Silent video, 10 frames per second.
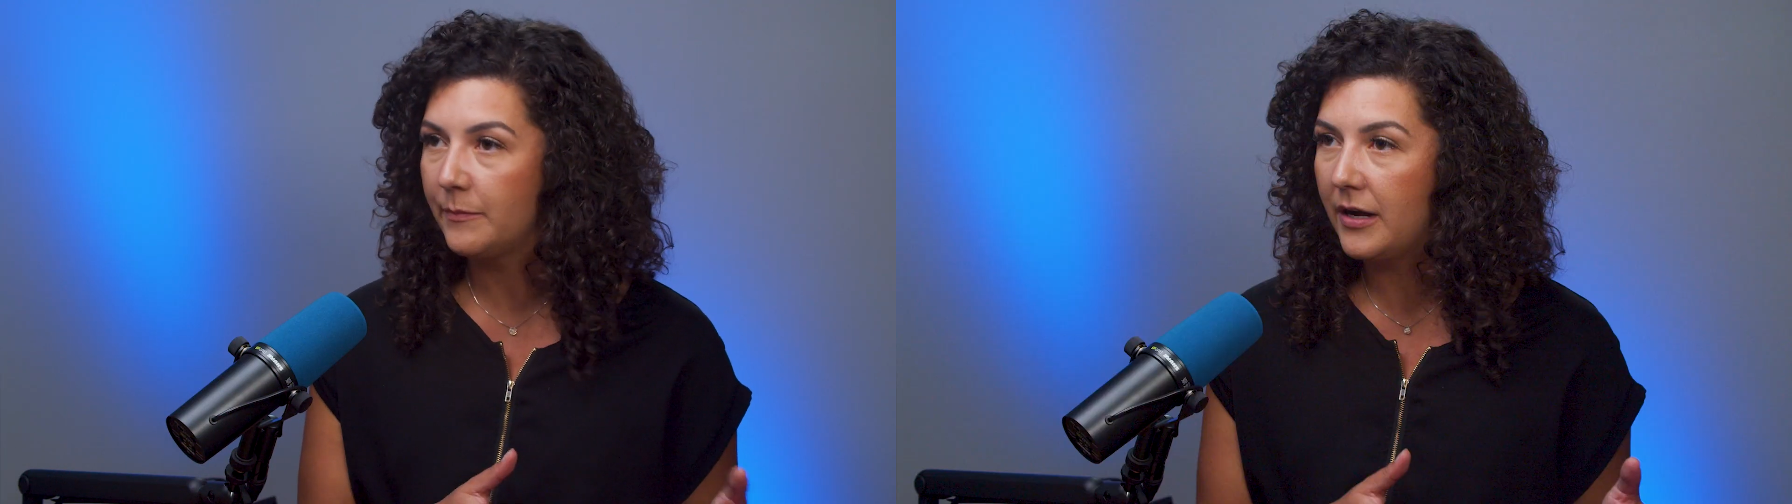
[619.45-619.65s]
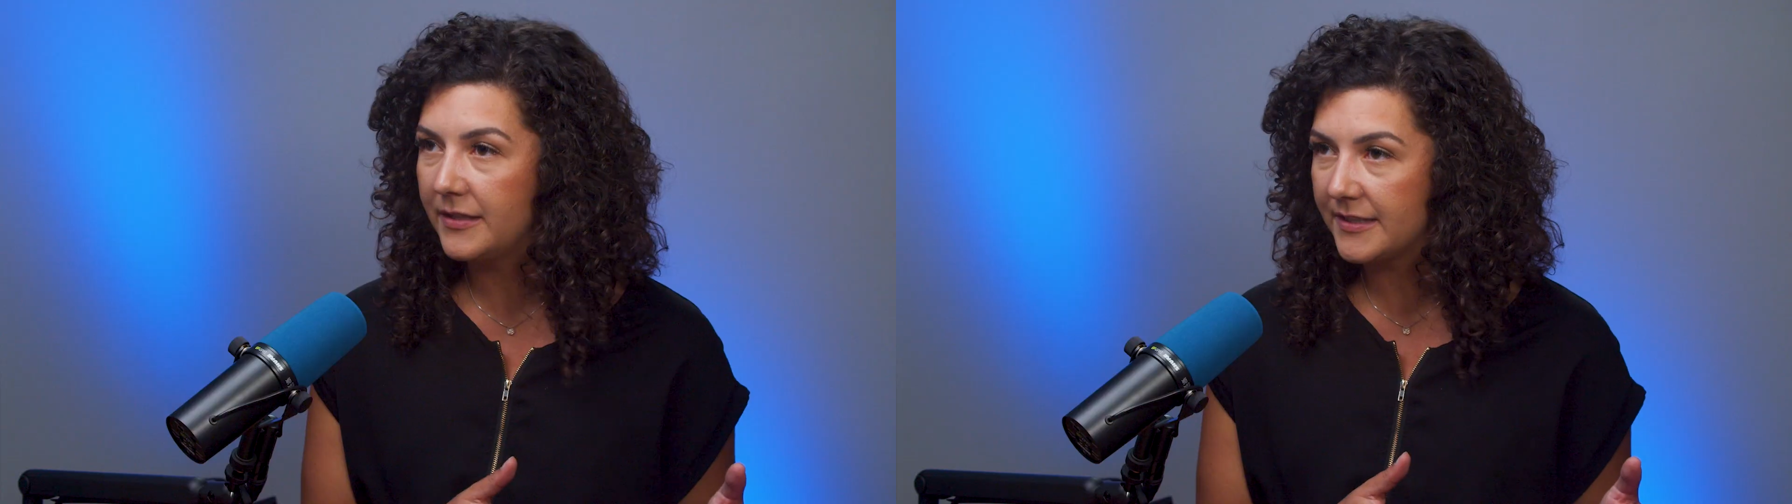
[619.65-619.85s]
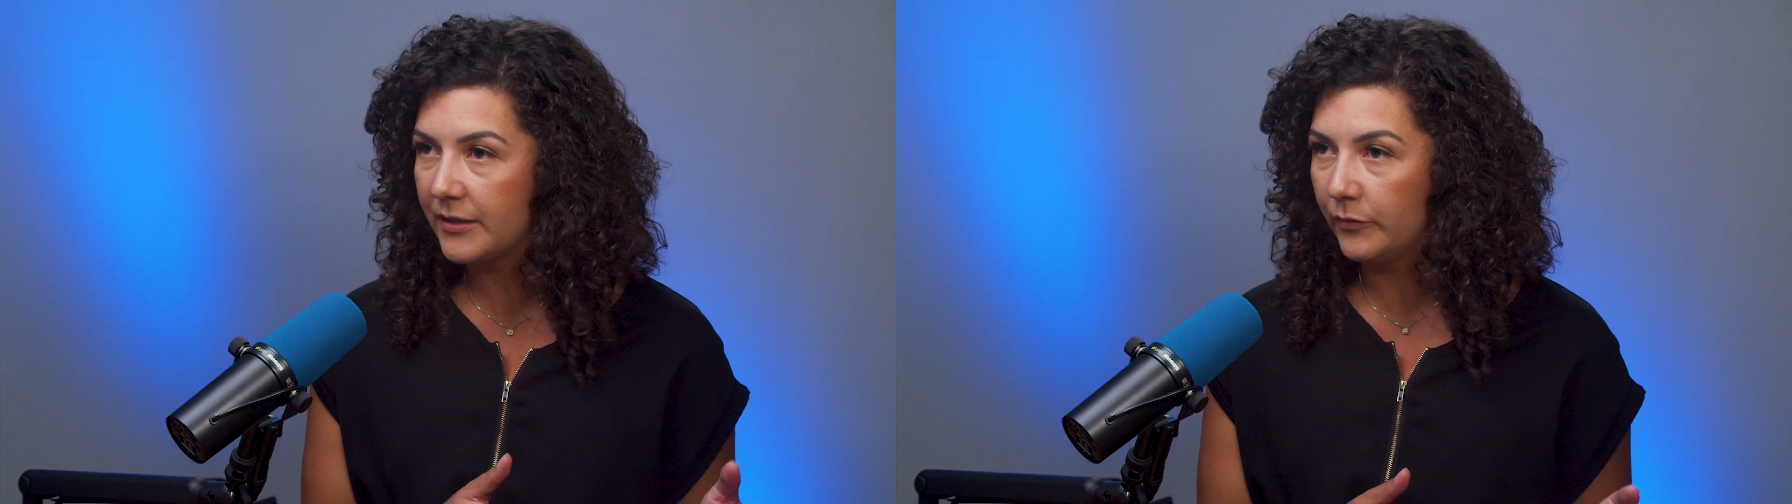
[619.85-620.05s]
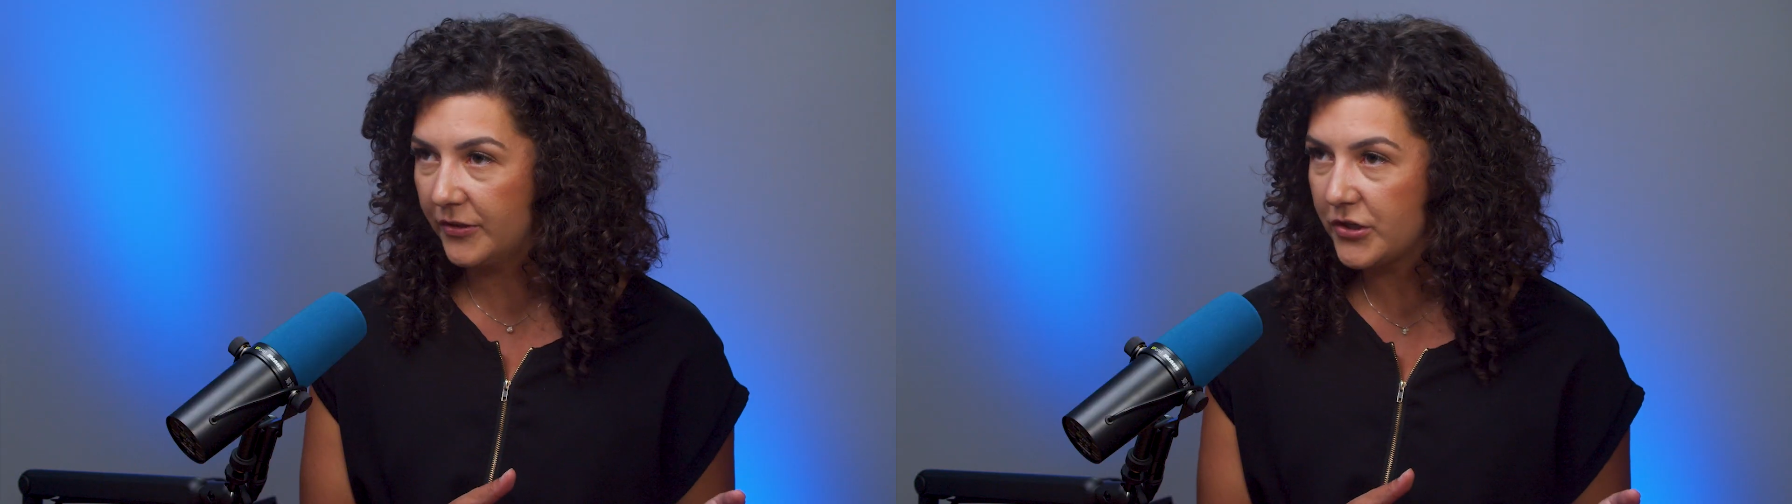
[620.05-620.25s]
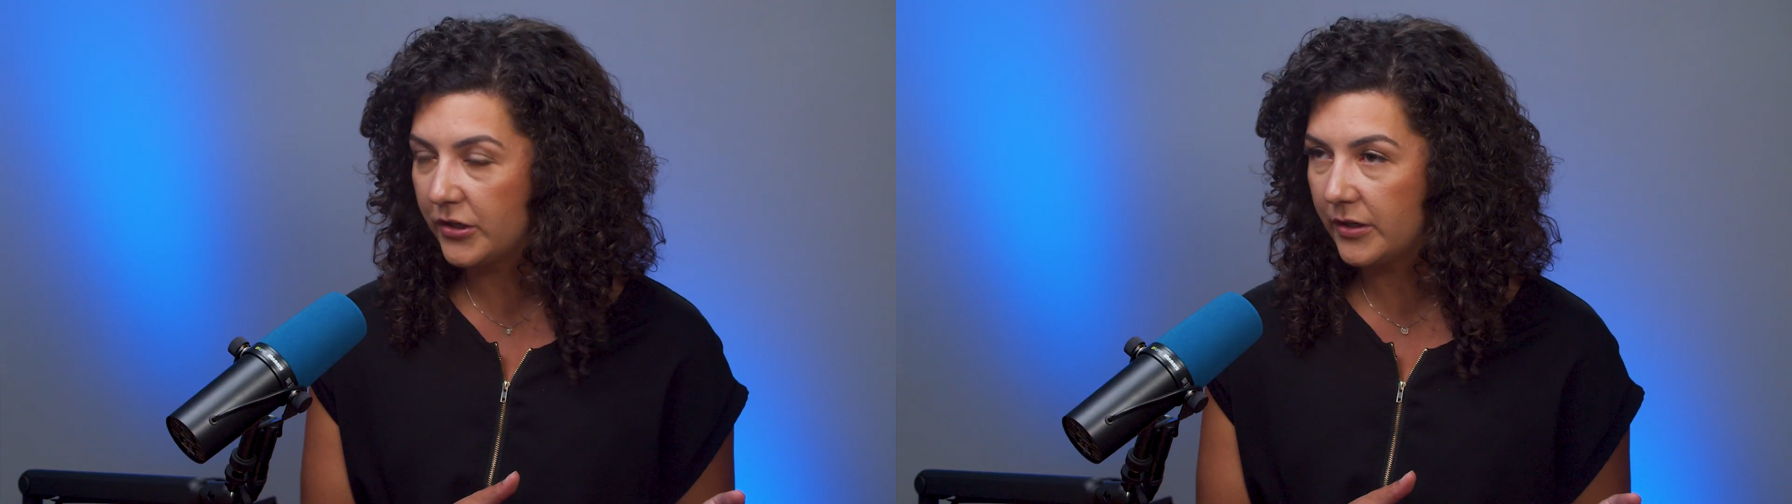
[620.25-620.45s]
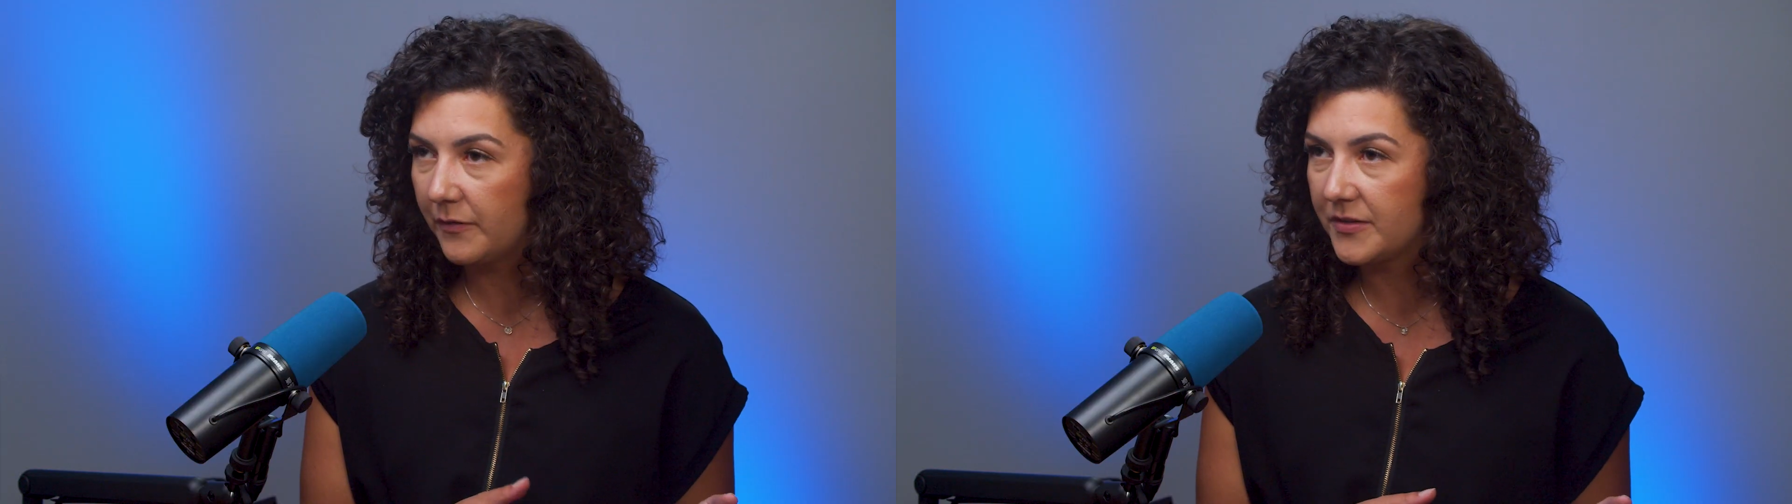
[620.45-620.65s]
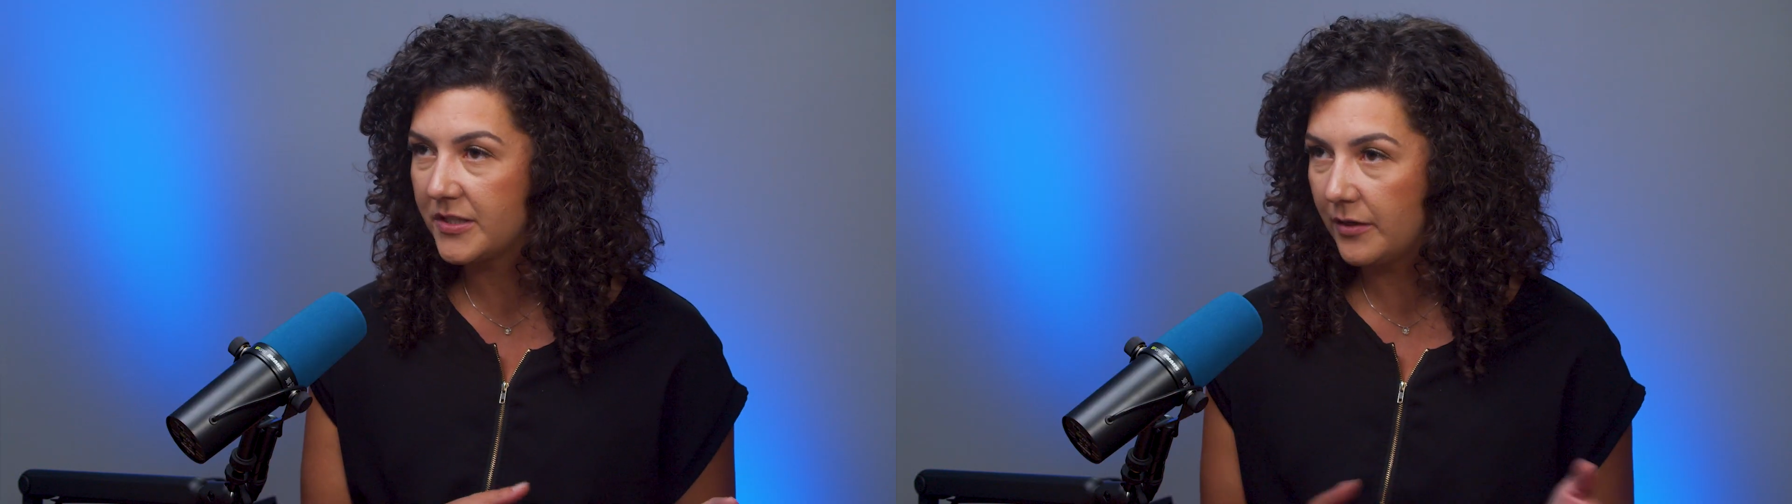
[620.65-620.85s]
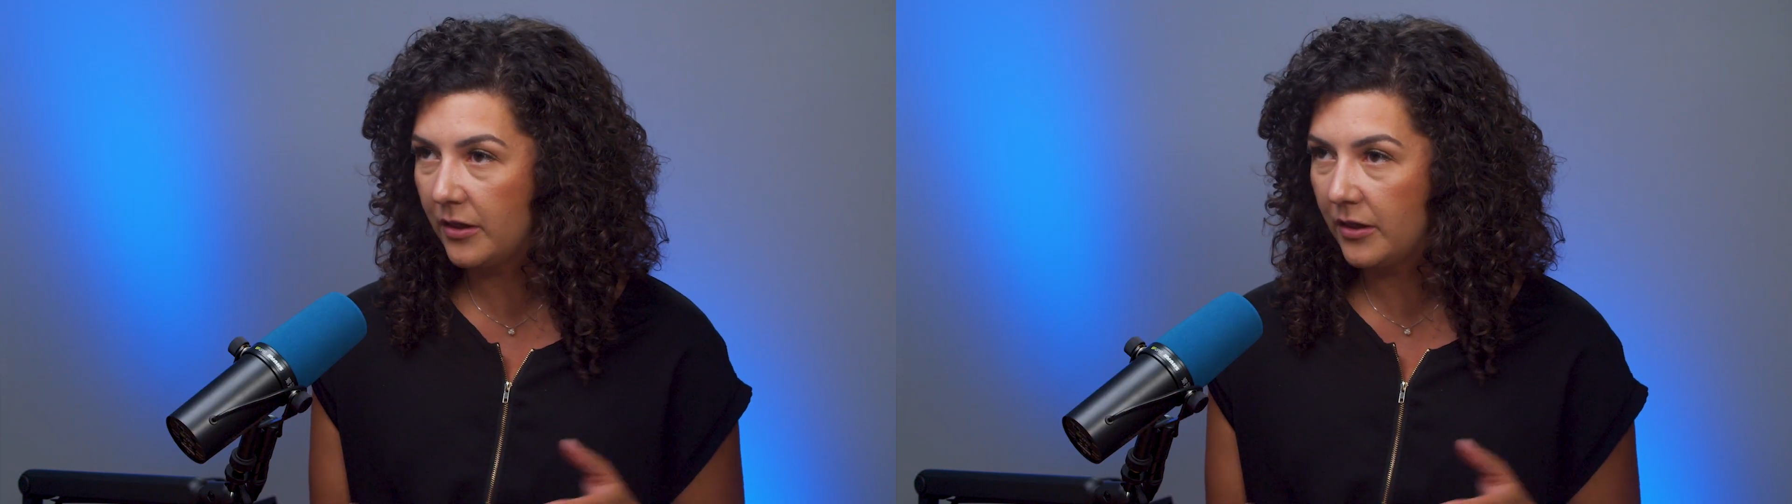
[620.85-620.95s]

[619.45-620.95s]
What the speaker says: months in reserves